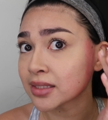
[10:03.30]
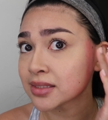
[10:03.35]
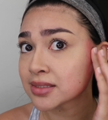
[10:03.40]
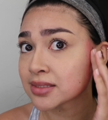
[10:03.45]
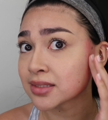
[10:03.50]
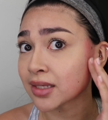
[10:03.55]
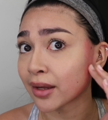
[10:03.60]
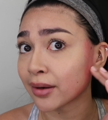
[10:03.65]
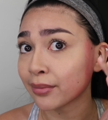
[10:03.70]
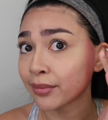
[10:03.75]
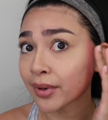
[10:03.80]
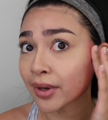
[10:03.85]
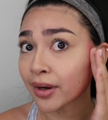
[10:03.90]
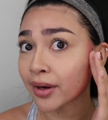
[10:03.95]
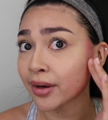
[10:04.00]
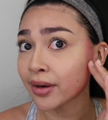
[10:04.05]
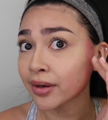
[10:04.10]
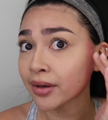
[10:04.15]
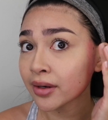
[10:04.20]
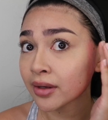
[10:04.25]
get
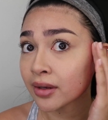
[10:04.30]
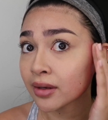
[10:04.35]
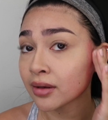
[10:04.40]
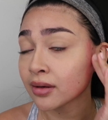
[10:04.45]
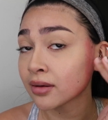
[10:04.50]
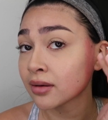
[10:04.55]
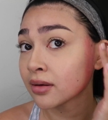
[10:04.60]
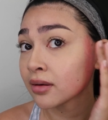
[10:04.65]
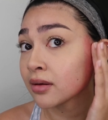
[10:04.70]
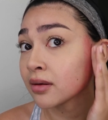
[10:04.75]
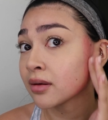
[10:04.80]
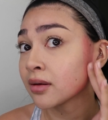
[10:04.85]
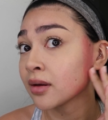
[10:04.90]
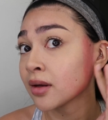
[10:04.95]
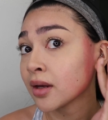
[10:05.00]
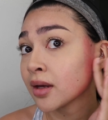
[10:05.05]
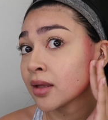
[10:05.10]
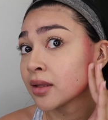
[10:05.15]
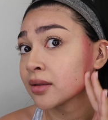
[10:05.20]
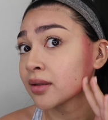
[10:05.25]
sunburn,
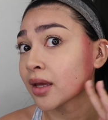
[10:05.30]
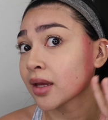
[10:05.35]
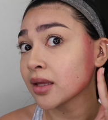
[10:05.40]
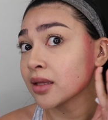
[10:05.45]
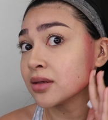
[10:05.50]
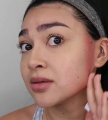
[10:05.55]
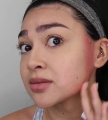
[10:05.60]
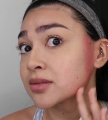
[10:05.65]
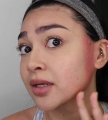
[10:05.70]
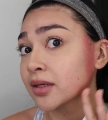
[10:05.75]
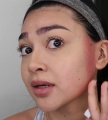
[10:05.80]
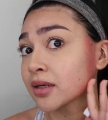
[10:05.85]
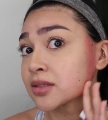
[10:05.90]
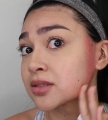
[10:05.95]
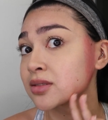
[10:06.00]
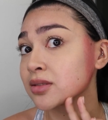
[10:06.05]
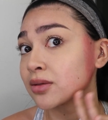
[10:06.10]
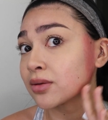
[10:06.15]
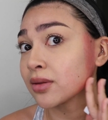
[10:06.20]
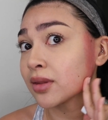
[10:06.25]
they use like a
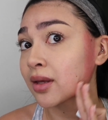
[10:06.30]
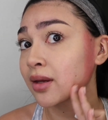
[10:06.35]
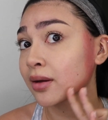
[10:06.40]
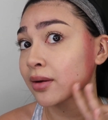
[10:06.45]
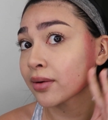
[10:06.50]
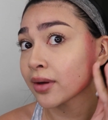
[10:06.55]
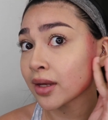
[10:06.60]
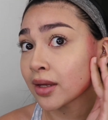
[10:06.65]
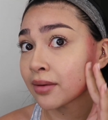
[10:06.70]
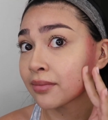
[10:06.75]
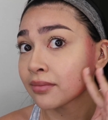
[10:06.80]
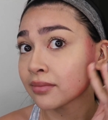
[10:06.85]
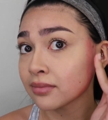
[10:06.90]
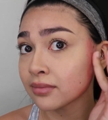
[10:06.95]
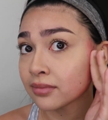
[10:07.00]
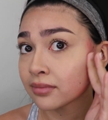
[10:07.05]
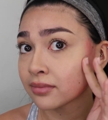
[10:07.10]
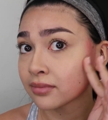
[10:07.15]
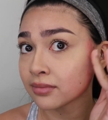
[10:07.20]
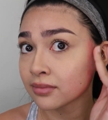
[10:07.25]
soothing
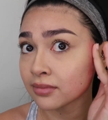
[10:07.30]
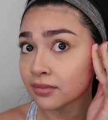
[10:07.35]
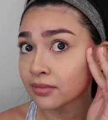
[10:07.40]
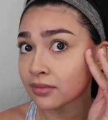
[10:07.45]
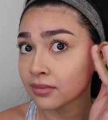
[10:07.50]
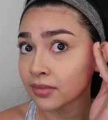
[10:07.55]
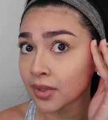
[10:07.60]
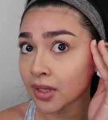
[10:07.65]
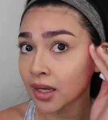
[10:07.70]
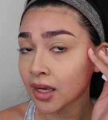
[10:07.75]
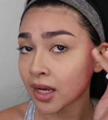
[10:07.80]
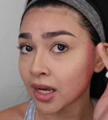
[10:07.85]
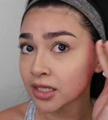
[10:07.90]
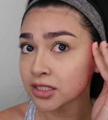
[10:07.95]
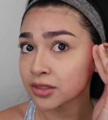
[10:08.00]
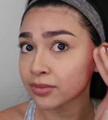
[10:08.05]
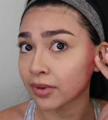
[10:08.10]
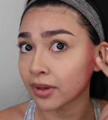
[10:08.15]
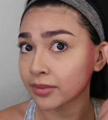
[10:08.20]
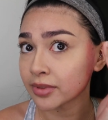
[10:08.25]
cream. I
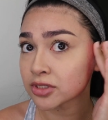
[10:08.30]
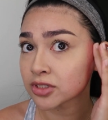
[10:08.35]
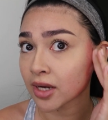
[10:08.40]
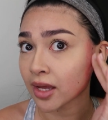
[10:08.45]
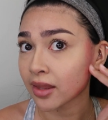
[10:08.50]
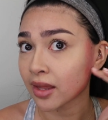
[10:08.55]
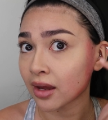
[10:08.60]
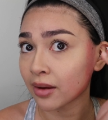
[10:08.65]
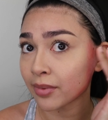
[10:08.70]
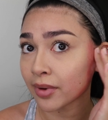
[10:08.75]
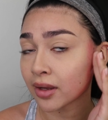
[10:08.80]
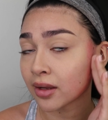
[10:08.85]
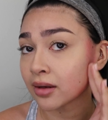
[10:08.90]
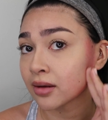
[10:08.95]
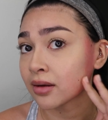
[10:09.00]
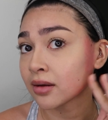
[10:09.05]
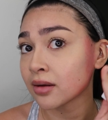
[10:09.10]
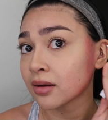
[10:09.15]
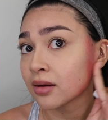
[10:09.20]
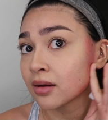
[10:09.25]
should probably try that, but
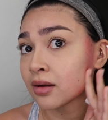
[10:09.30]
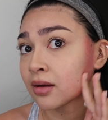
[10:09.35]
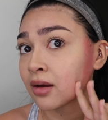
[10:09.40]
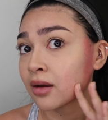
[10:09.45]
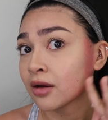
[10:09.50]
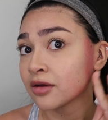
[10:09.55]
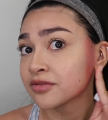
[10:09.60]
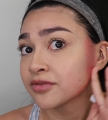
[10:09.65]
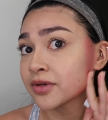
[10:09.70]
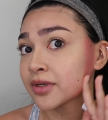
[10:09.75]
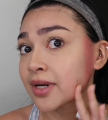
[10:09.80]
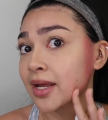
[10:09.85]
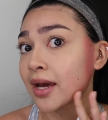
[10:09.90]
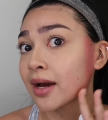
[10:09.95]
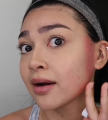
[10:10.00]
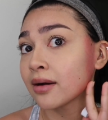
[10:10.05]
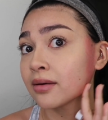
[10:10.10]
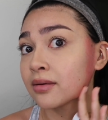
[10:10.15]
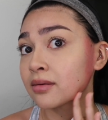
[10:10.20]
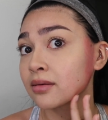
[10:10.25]
for
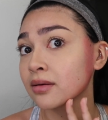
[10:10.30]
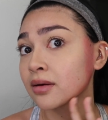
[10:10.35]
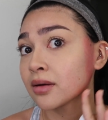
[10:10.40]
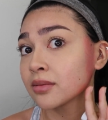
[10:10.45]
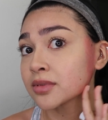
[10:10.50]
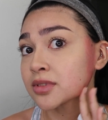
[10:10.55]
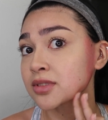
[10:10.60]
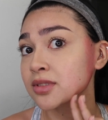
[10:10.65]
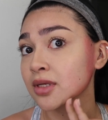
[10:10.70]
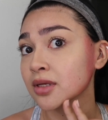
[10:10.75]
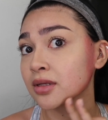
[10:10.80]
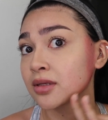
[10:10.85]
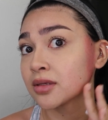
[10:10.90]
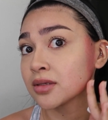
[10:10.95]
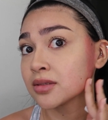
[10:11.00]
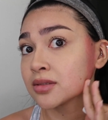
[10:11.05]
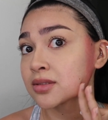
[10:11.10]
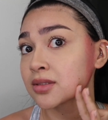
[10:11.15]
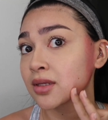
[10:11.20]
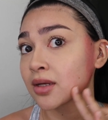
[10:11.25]
now, I'm just gonna
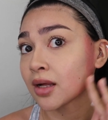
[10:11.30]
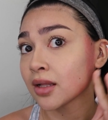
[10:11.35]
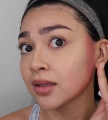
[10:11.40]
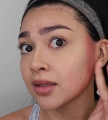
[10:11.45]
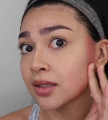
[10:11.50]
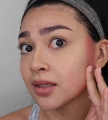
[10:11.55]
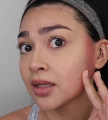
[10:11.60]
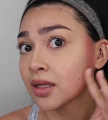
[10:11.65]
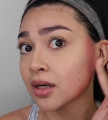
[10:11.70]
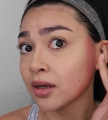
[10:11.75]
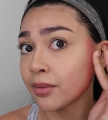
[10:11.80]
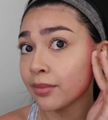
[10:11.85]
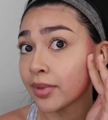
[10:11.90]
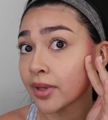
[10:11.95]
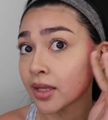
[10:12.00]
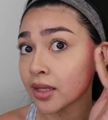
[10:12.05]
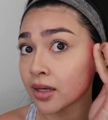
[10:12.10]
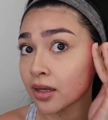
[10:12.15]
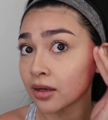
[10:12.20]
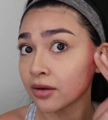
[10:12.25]
use a little
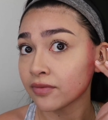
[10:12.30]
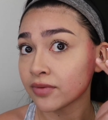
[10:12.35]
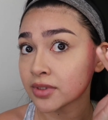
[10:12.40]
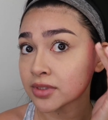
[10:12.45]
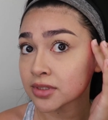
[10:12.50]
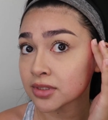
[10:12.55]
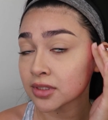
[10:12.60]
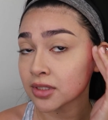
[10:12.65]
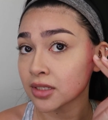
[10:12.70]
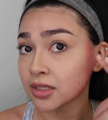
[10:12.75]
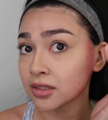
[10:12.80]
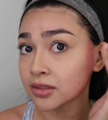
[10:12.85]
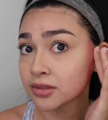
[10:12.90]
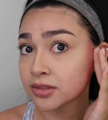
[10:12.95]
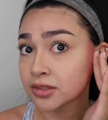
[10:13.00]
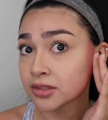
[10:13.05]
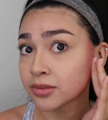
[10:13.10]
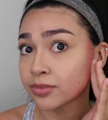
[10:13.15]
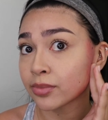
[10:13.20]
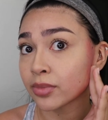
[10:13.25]
bit of this
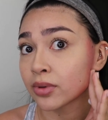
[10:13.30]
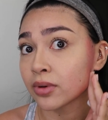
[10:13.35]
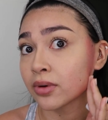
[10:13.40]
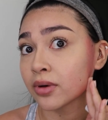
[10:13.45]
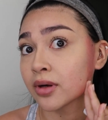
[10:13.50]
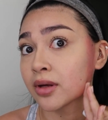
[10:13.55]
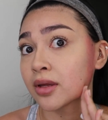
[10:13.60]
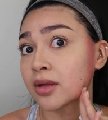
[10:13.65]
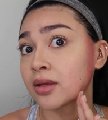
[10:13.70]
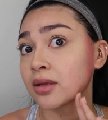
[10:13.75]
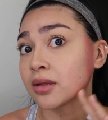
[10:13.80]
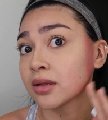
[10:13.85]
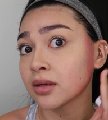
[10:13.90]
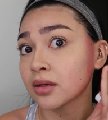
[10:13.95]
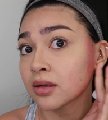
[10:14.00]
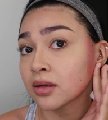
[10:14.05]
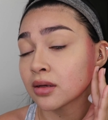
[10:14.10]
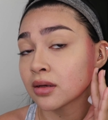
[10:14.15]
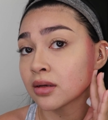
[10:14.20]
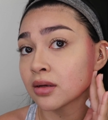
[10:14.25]

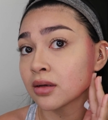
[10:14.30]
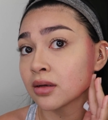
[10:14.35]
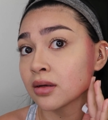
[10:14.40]
Neosporin,